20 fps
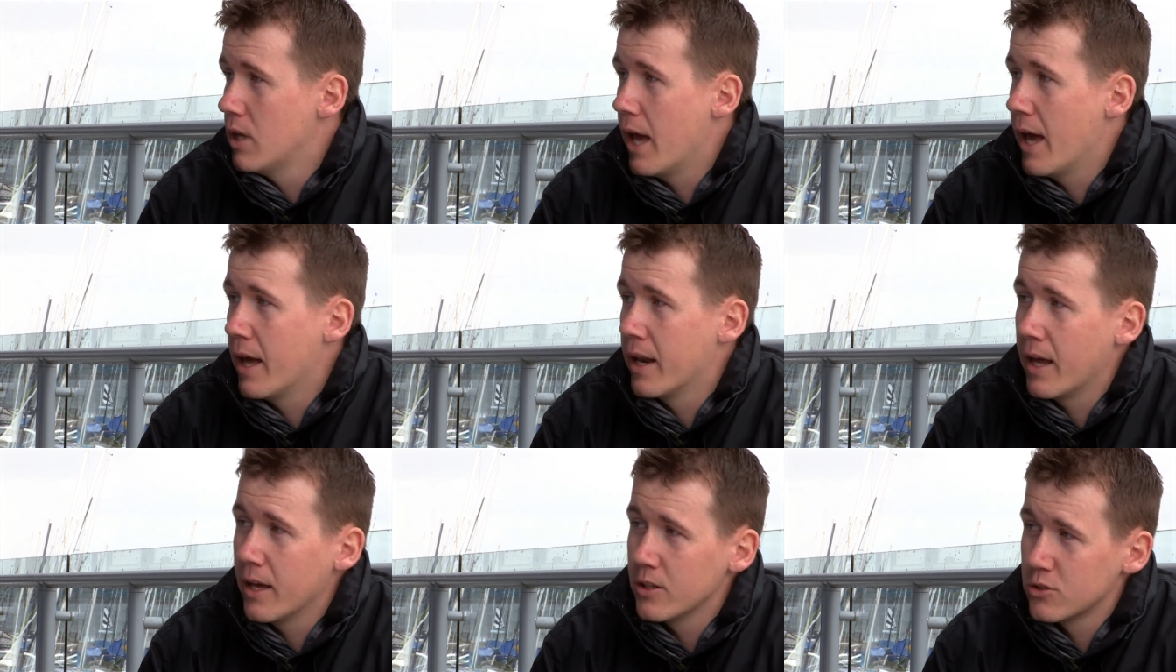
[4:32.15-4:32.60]

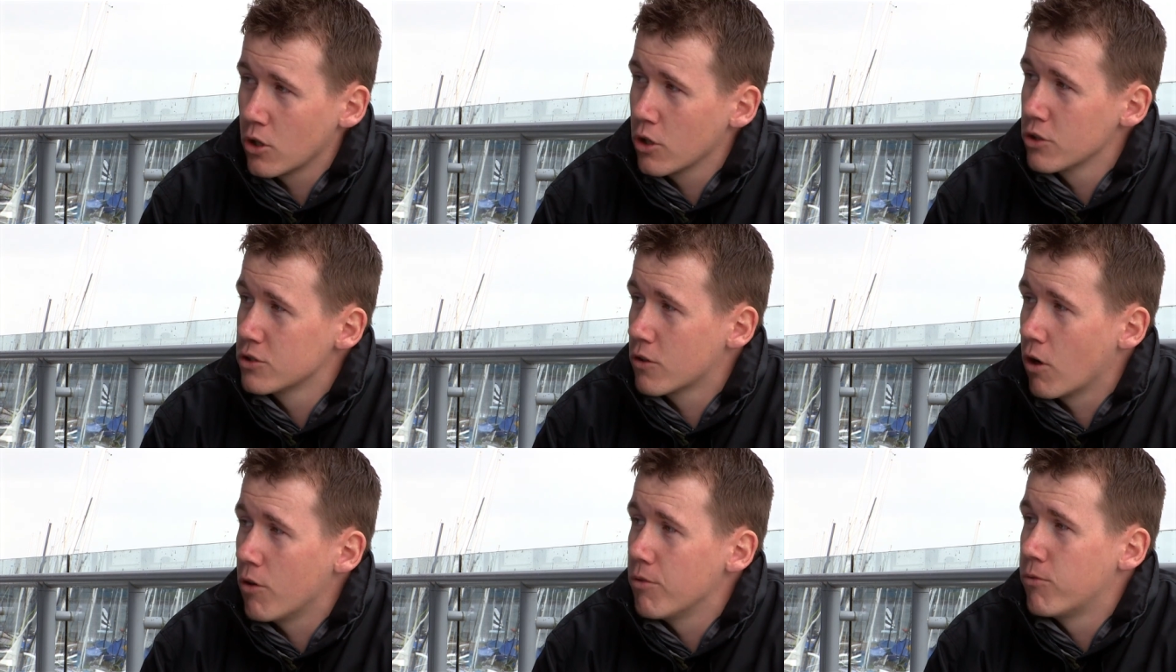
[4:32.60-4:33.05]
As
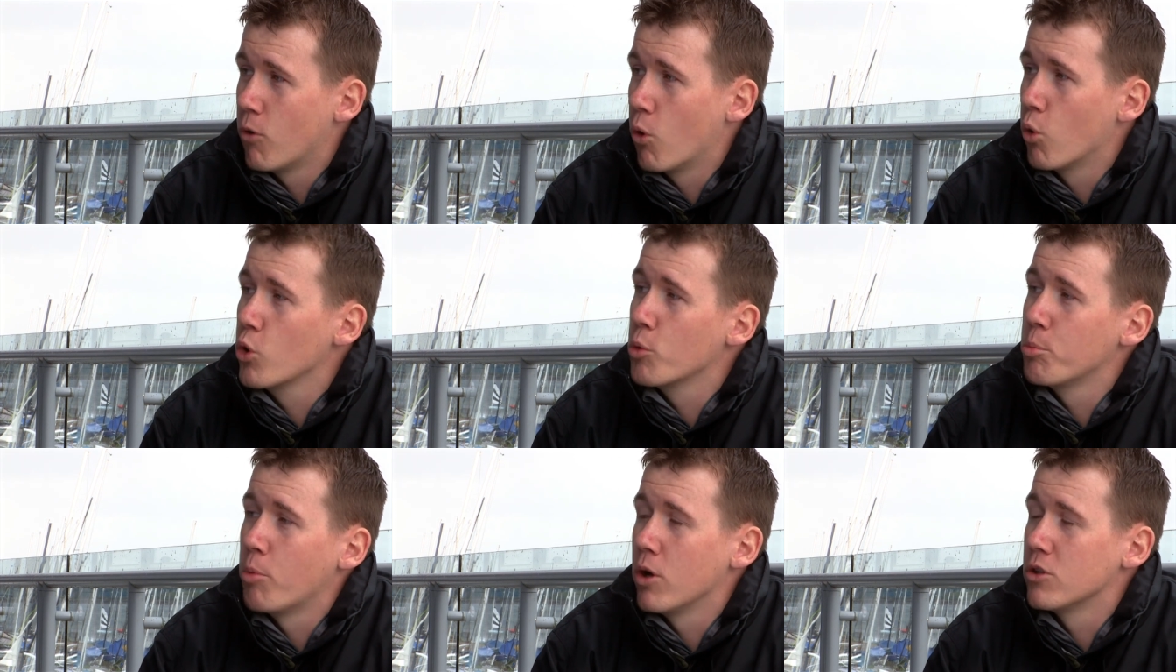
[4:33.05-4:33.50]
long as you've got
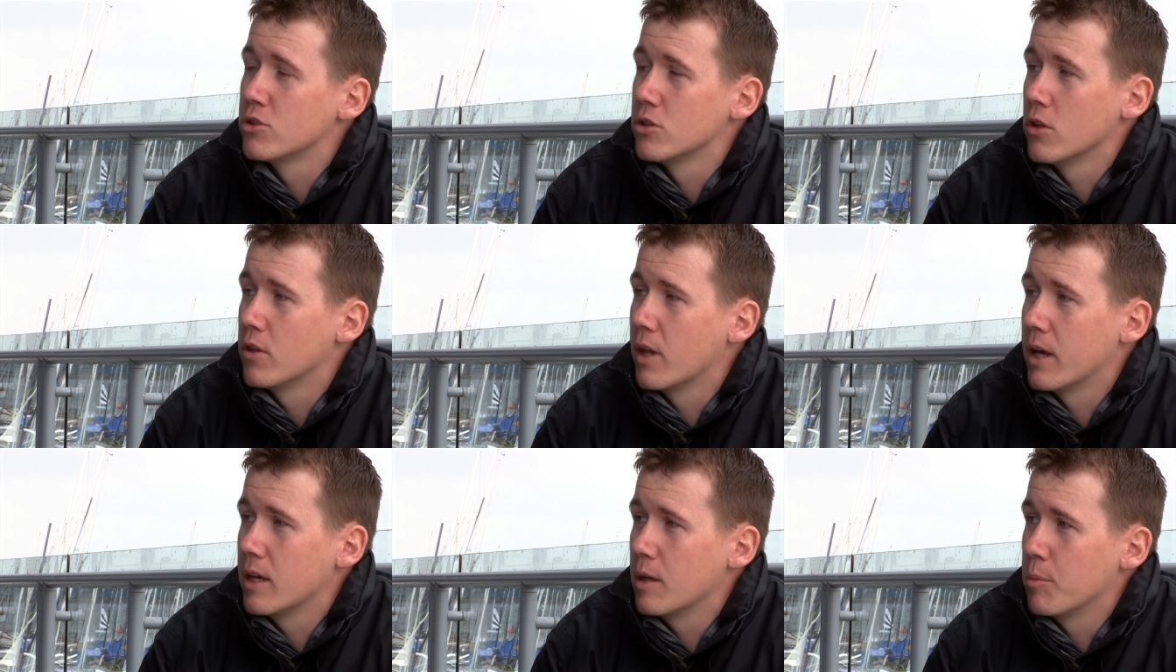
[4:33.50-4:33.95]
4 hook points
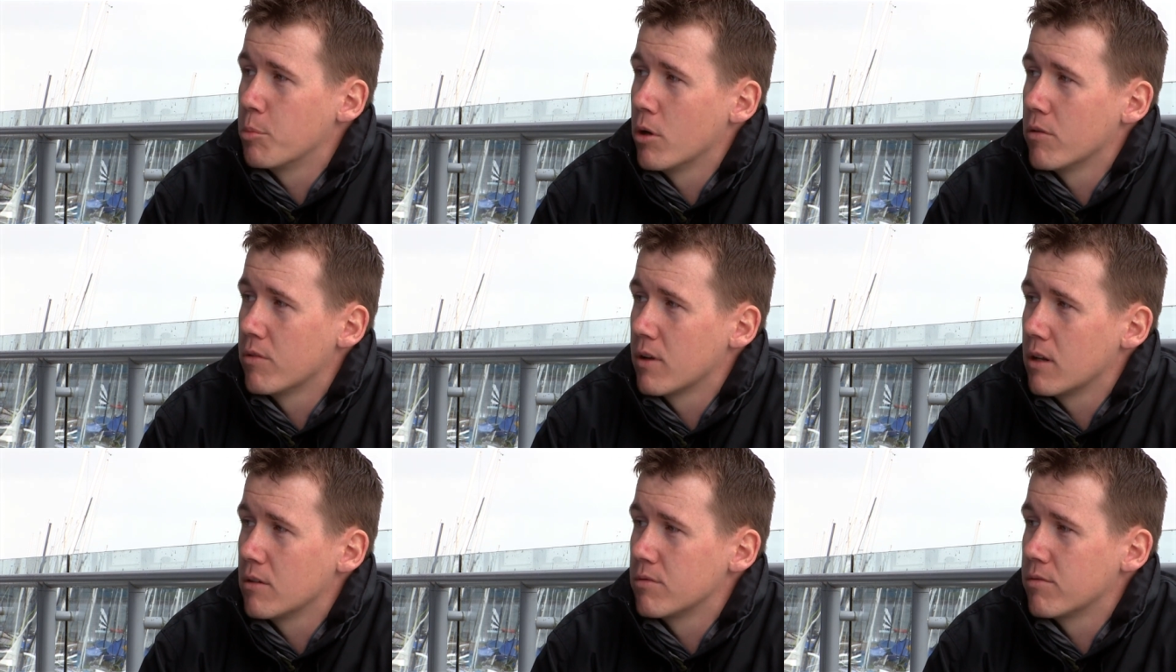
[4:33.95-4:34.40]
on there, you're
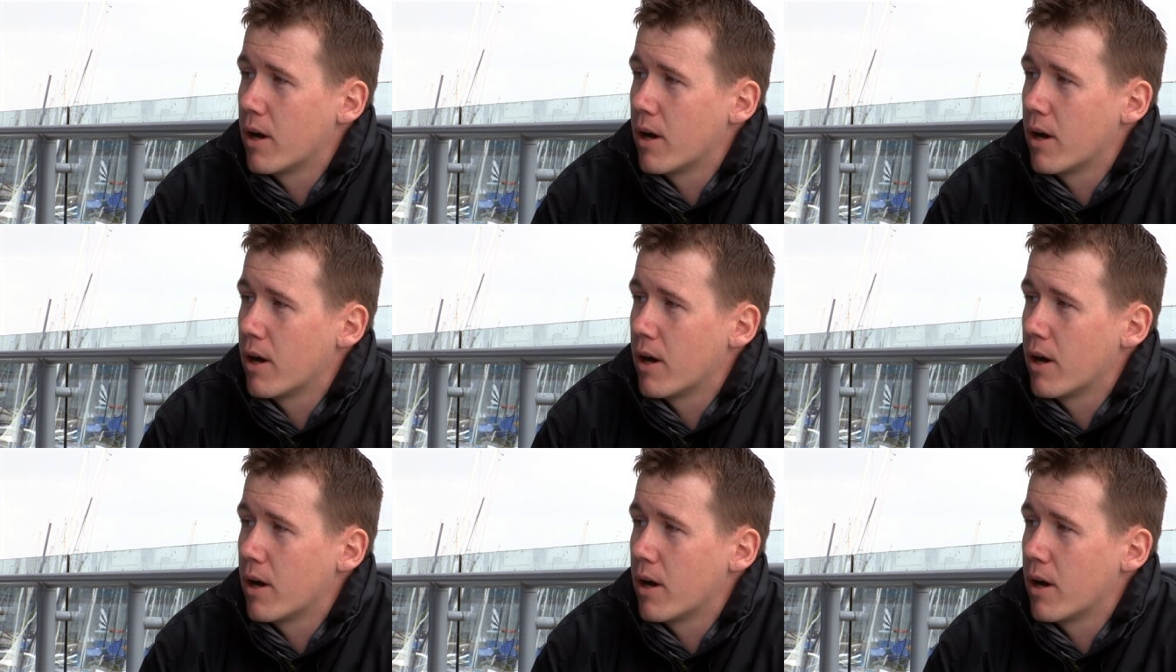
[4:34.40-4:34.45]
perfectly